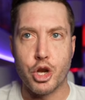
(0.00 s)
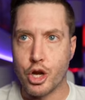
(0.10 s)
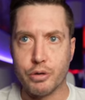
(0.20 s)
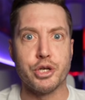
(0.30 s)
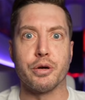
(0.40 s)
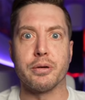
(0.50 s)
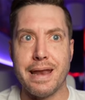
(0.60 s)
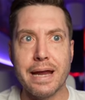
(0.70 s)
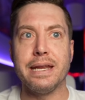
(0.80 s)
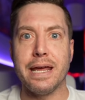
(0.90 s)
No joke.
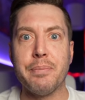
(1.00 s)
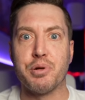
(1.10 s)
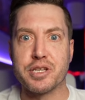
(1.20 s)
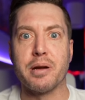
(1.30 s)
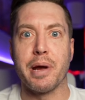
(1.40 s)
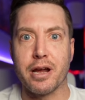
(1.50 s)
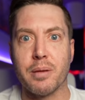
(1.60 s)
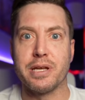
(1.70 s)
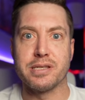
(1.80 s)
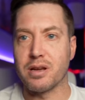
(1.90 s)
98% of my
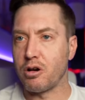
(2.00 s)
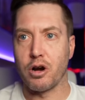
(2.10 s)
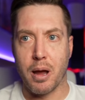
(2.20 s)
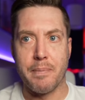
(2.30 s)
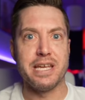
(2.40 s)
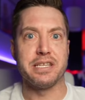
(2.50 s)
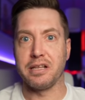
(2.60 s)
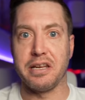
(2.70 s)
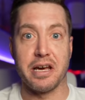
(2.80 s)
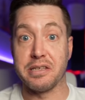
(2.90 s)
comments are
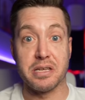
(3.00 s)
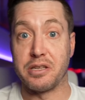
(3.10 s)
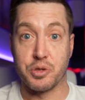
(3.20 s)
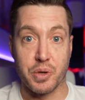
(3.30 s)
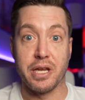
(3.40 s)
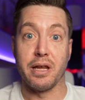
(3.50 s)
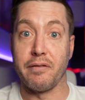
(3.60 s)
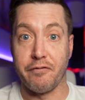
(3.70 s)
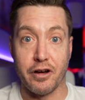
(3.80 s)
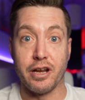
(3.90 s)
amazingly nice and sweet
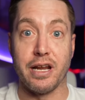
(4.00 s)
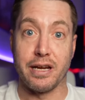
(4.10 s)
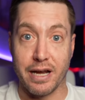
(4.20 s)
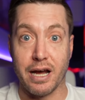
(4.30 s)
and fun and